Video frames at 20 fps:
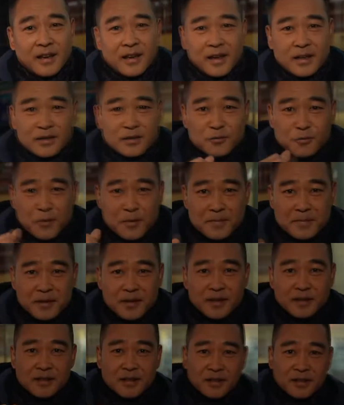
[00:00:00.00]

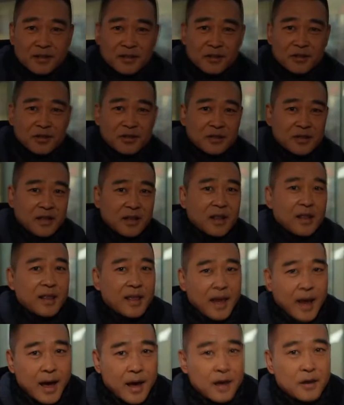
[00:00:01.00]
extremely delicious. And
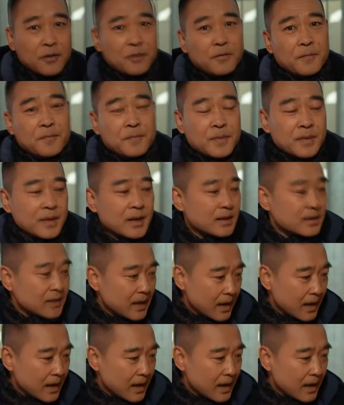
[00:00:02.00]
that's